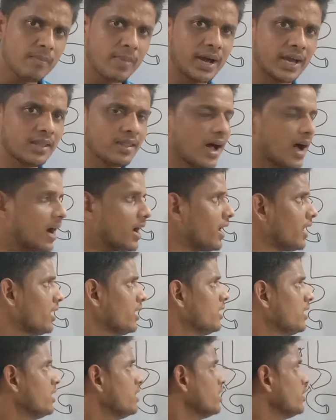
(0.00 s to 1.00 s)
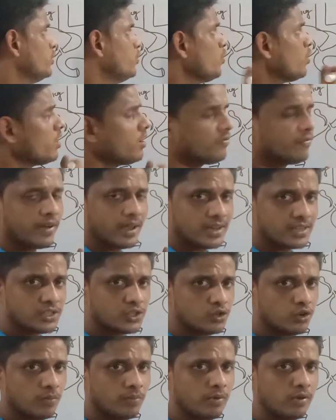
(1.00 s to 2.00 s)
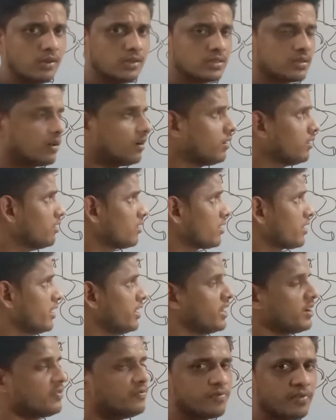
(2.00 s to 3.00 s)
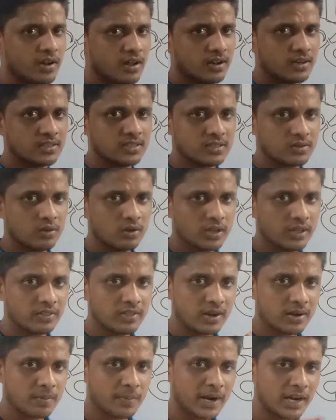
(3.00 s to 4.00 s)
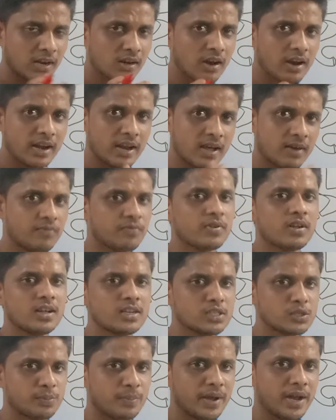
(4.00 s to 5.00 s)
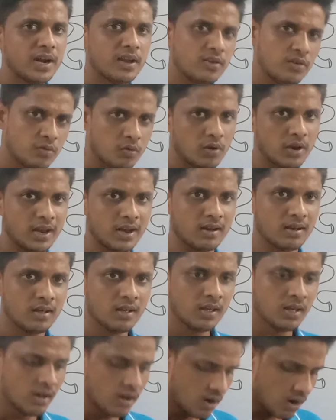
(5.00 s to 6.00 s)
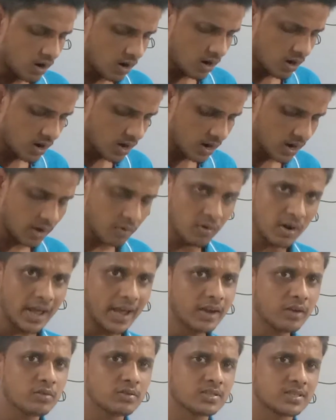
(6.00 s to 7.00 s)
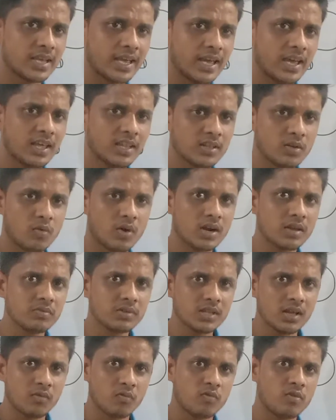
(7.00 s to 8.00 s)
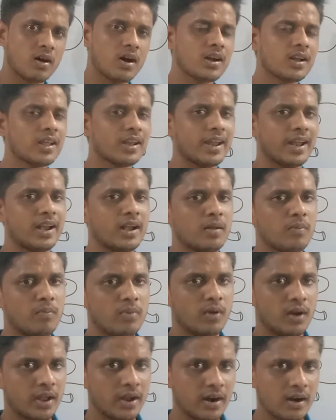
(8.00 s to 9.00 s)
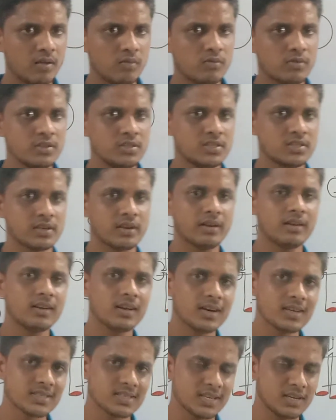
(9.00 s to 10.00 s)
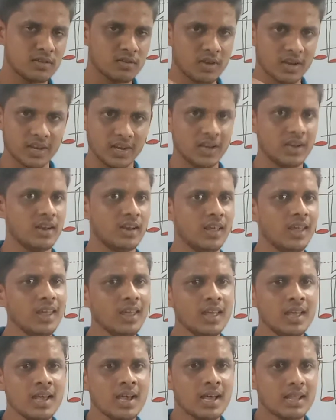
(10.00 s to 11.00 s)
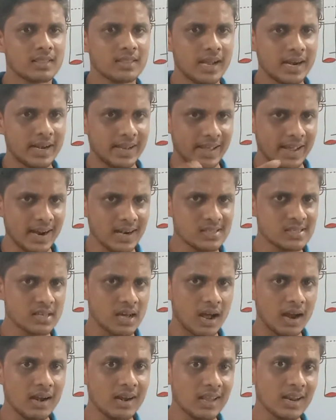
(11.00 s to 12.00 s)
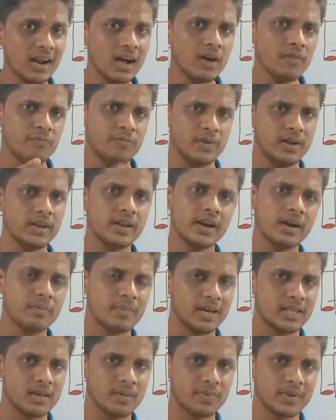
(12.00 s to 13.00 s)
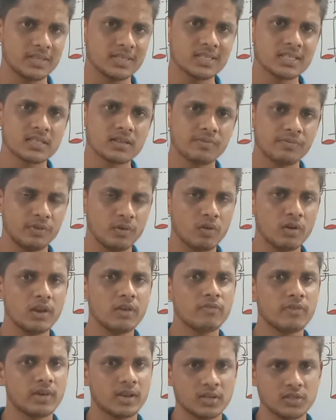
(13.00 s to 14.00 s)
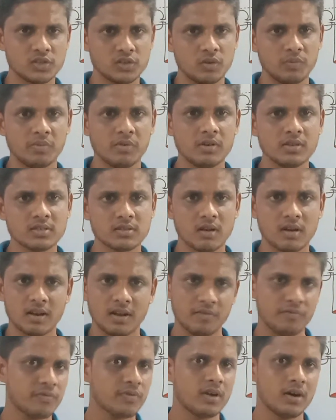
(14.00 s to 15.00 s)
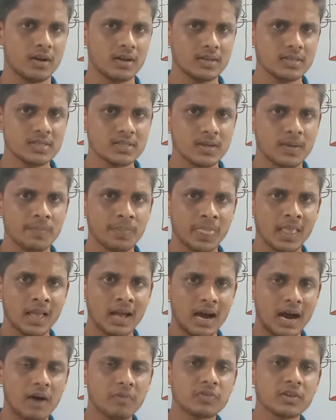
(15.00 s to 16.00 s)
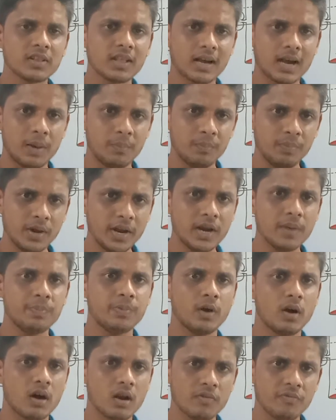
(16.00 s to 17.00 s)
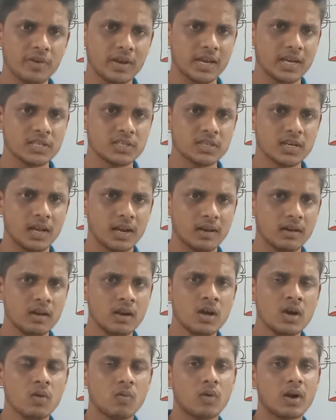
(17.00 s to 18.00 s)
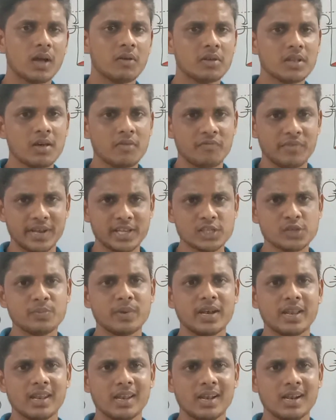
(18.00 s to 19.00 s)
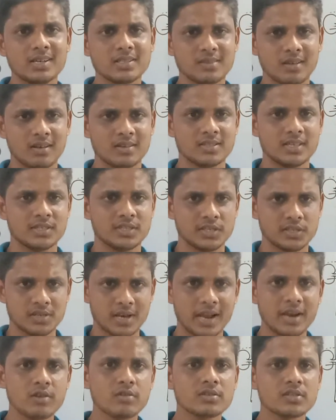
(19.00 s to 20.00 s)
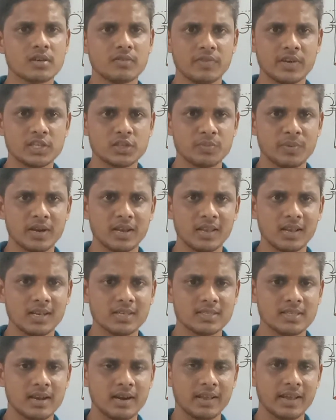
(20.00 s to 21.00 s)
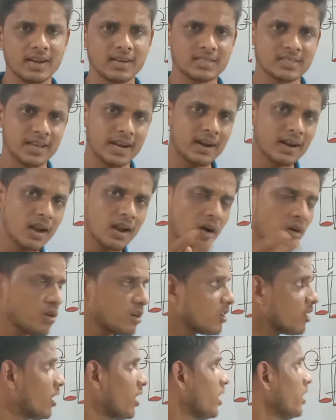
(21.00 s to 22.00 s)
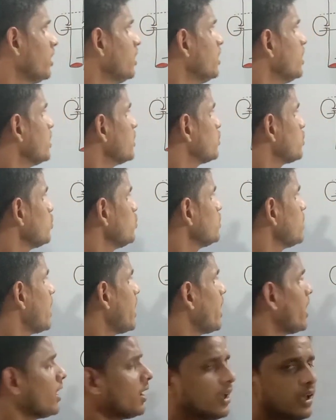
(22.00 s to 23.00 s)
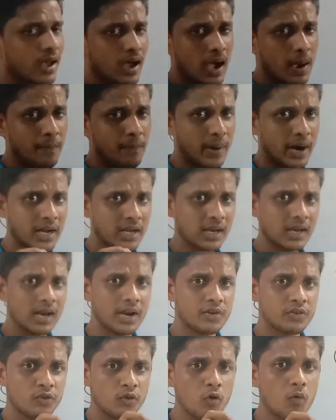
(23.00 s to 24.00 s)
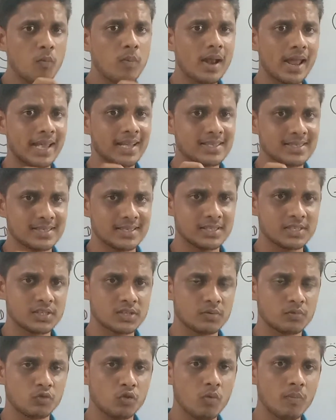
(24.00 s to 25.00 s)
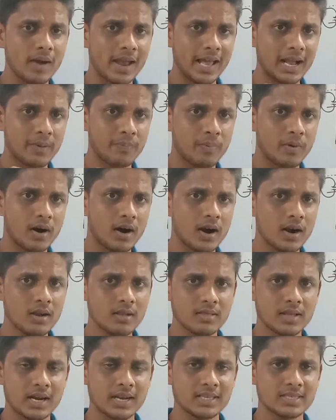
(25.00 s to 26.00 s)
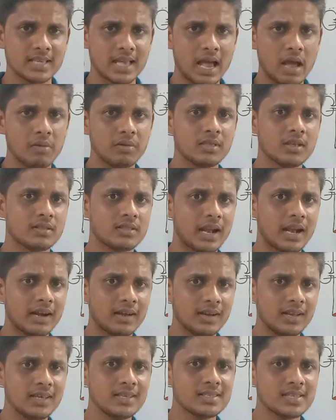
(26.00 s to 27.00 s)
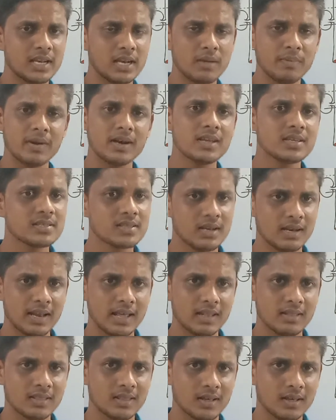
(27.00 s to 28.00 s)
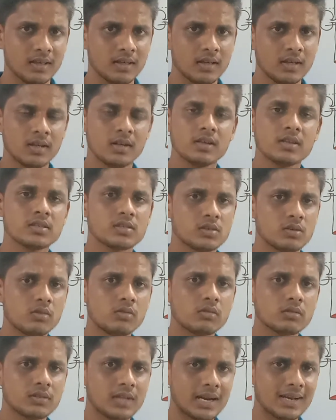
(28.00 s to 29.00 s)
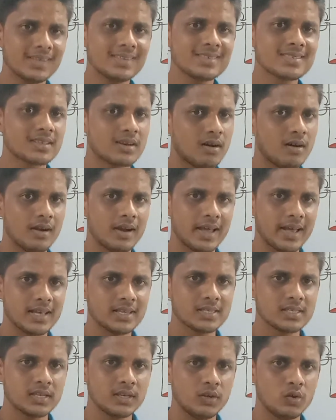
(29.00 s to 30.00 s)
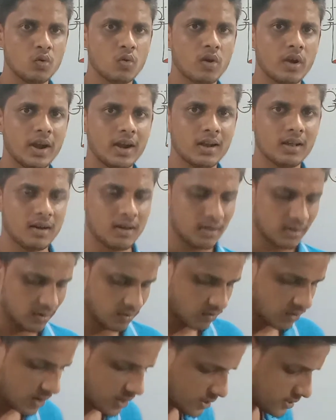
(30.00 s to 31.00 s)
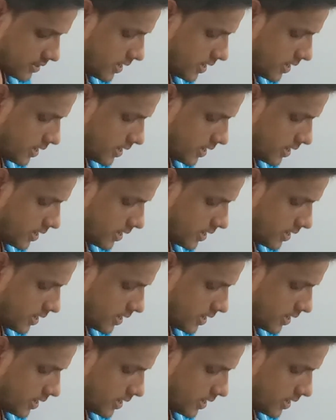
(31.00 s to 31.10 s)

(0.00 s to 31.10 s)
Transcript: by the uriferous tubules or nephrons, okay, that particular nephrons made urine, or I would like to say whatever the water and blood which enters into the kidney, that gets ultra filtered by the presence of uriniferous tubules or nephrons. After the complete purification, whatever the waste materials are such as nitrogen waste materials, that get sent out through the particular tube-like system, tube-like part that is having the 30 centimeters in length. So that is called as ureter. What is